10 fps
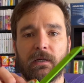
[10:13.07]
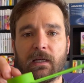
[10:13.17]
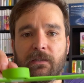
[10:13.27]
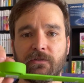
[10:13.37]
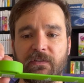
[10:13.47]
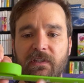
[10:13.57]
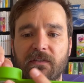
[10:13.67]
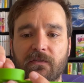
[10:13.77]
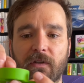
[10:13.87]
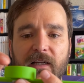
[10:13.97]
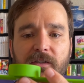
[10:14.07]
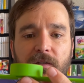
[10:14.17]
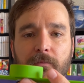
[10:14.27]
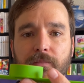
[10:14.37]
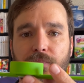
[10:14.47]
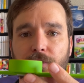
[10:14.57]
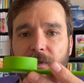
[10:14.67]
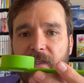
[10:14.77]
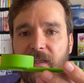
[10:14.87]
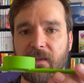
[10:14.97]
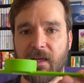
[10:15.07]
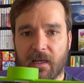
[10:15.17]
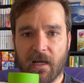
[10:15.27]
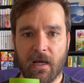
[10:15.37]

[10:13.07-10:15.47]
And you'll see these are actually pretty thick.